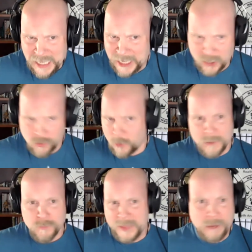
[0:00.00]
and grow
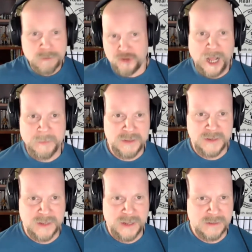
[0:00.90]
up without trauma
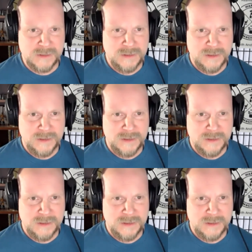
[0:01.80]
these days no